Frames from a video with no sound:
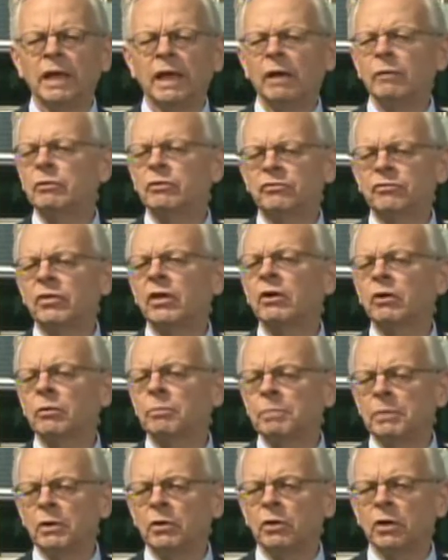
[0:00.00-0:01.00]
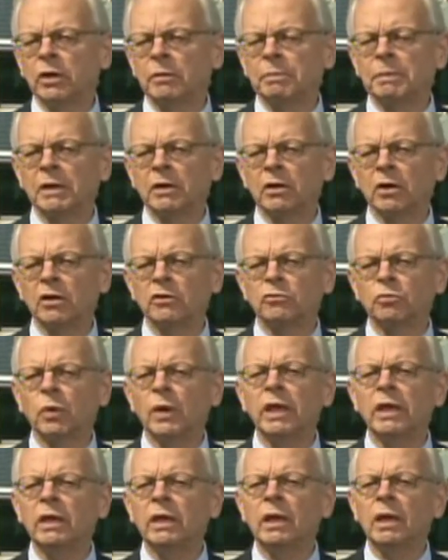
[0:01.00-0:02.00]
it was therapeutic, because
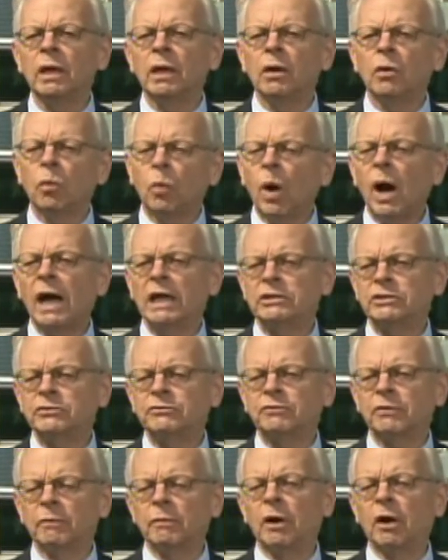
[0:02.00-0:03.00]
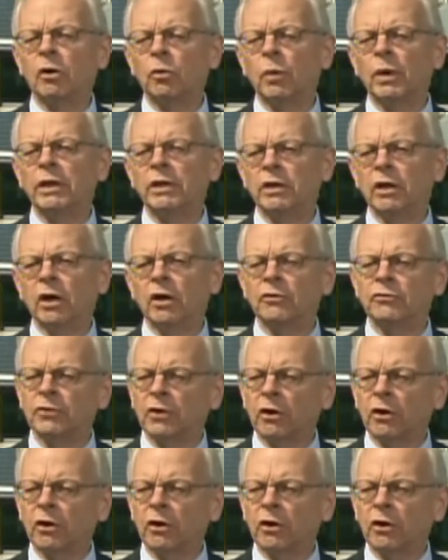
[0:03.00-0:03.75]
we watched from our windows.